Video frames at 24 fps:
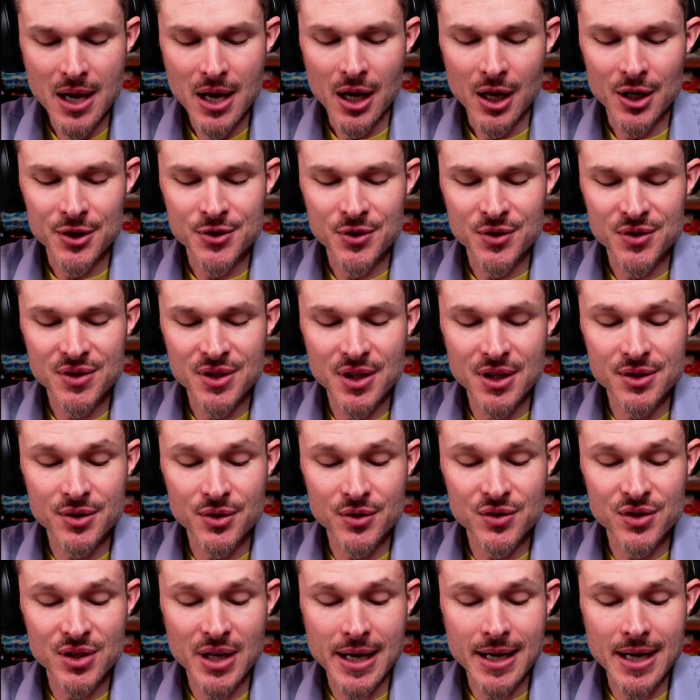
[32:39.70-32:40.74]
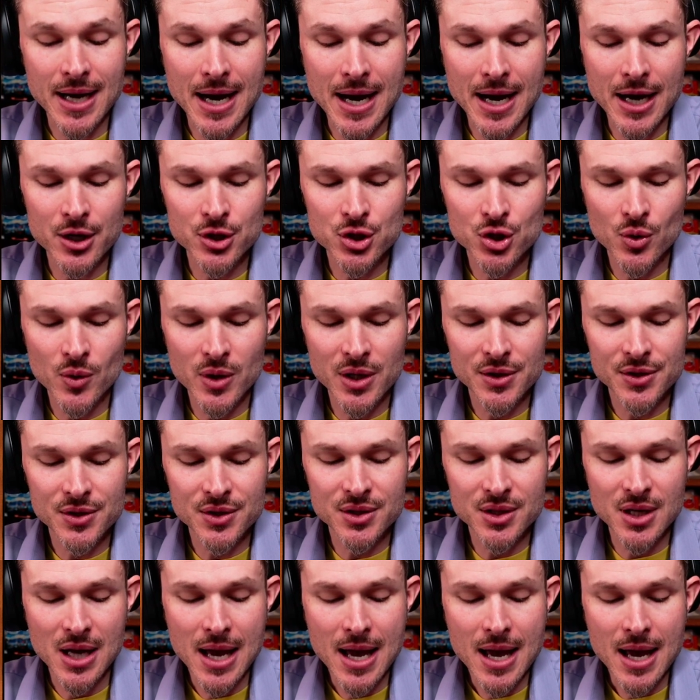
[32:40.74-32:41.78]
Also says a
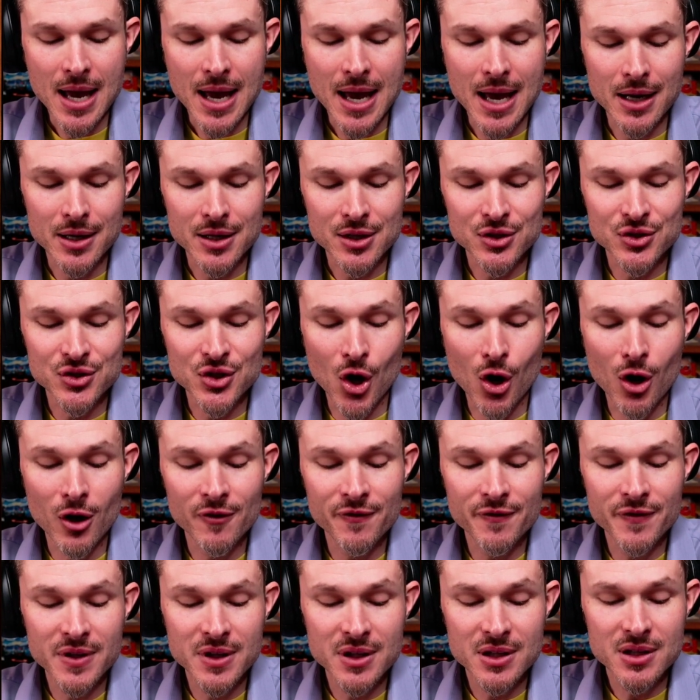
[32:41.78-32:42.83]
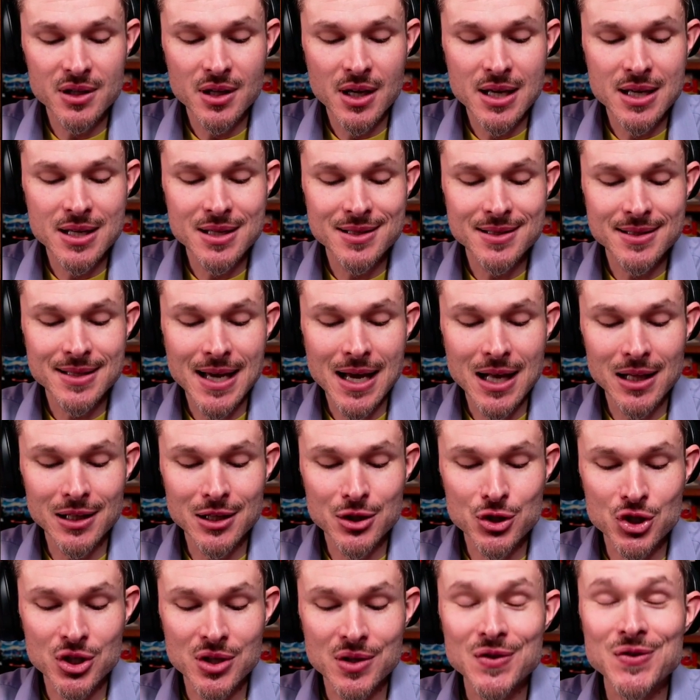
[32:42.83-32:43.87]
psychiatrist and a dolphin
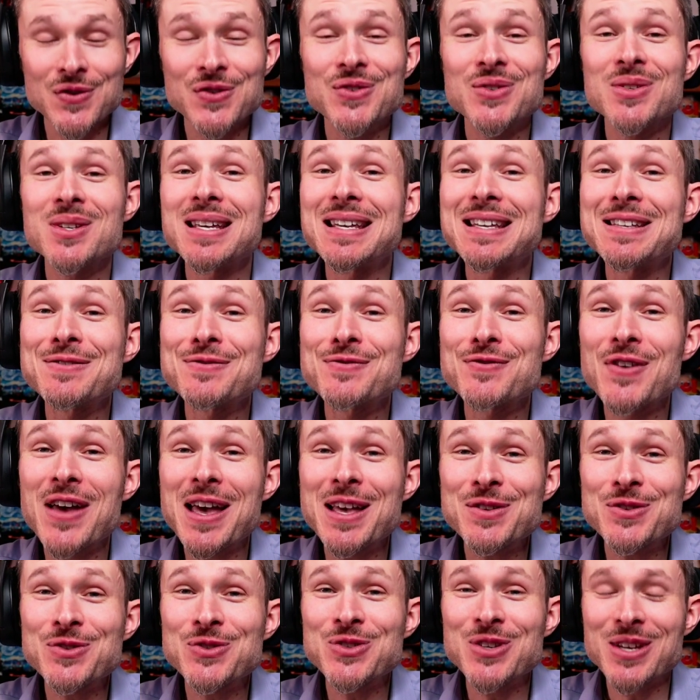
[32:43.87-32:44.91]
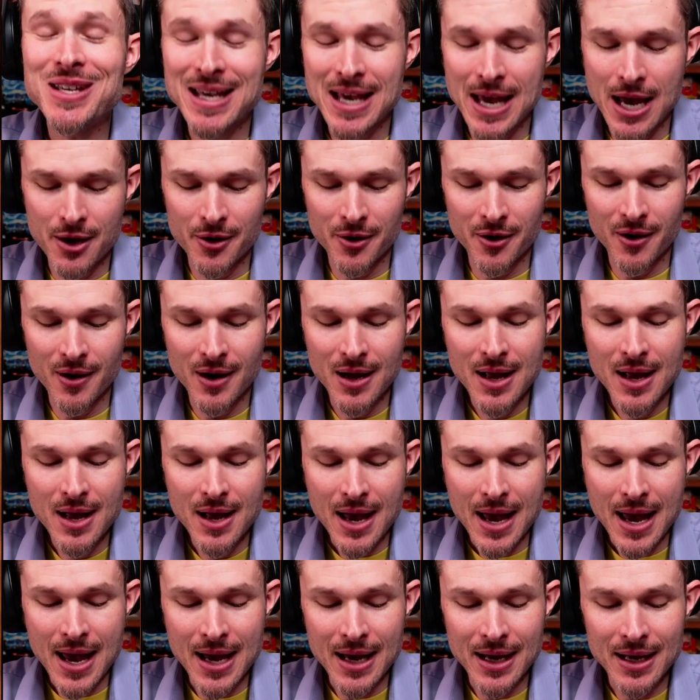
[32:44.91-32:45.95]
intelligence investigator,
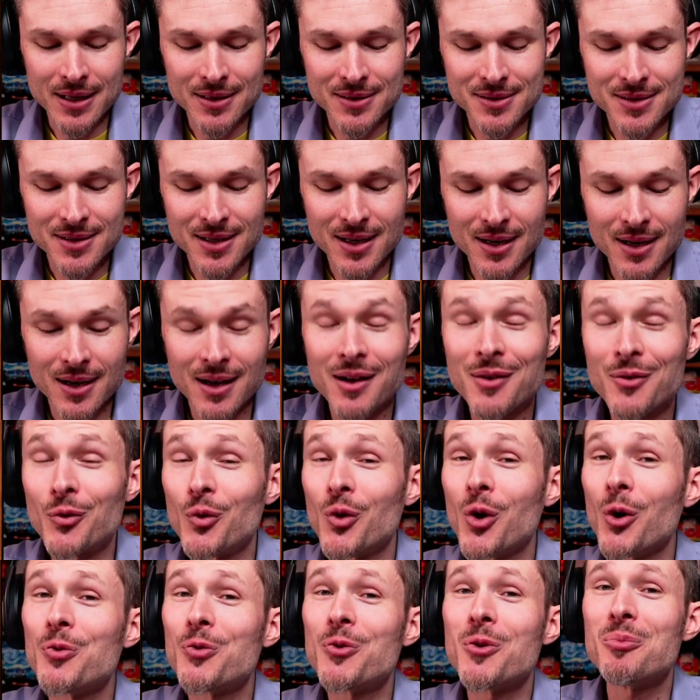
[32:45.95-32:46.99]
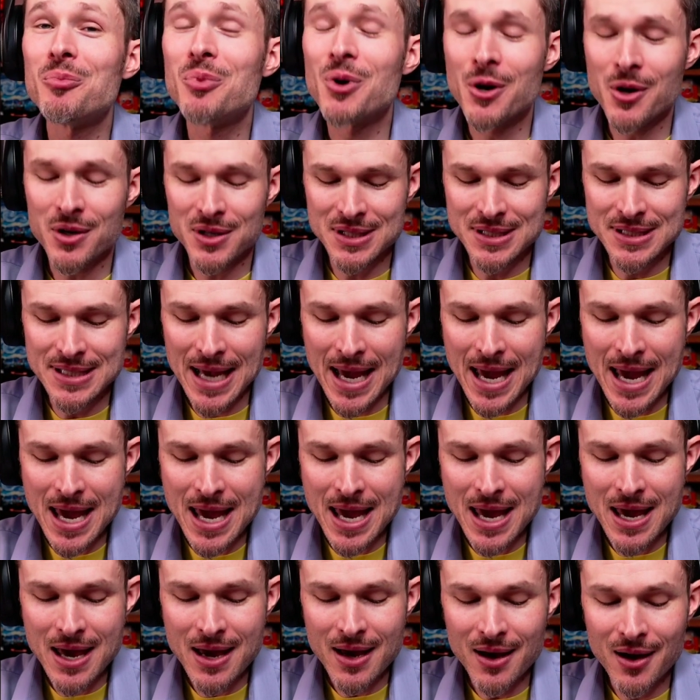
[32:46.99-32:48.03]
and wrote the book
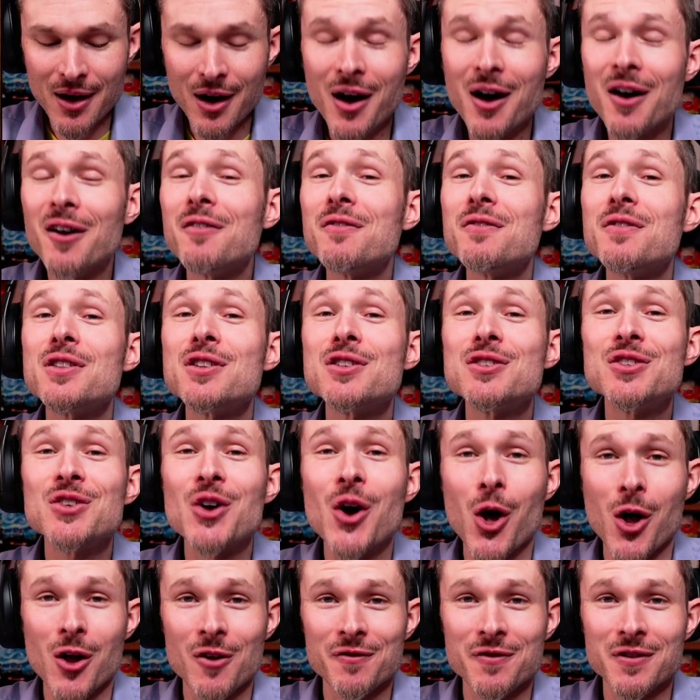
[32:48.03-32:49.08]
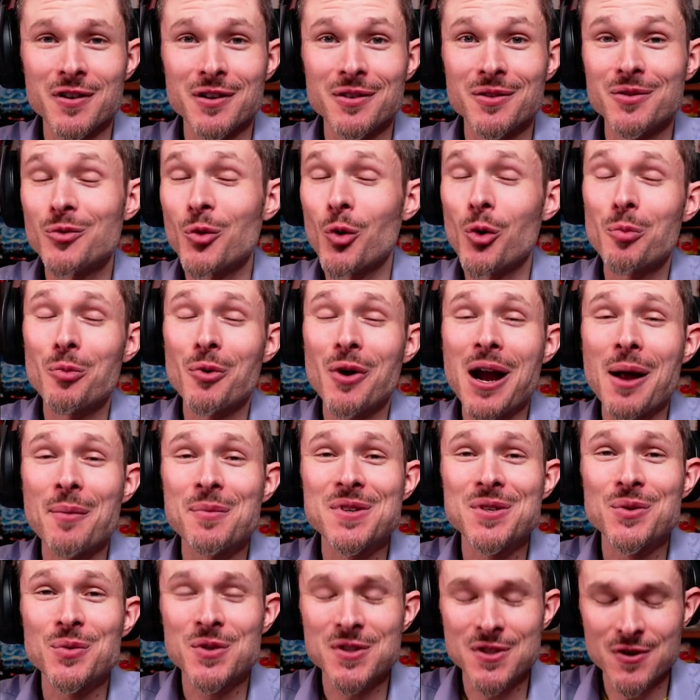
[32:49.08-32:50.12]
Day of the Dolphin, or perhaps
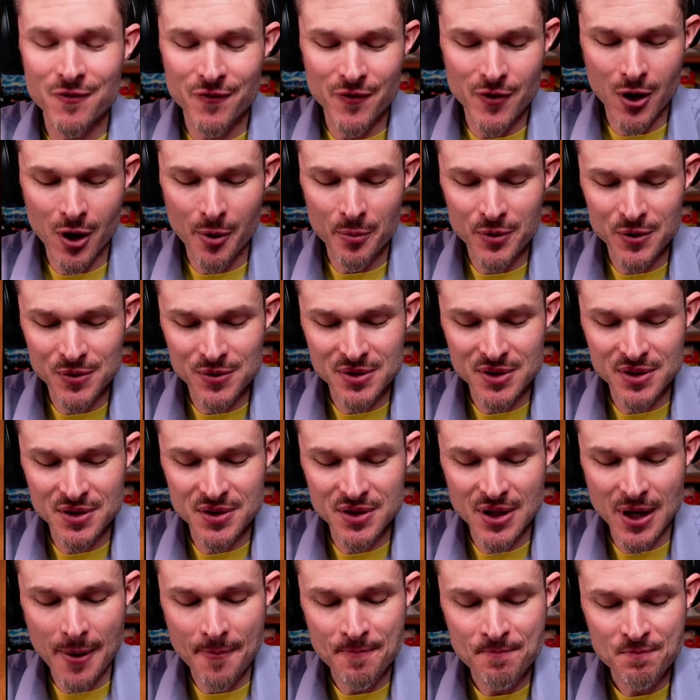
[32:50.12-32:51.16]
it was a film, who's to say.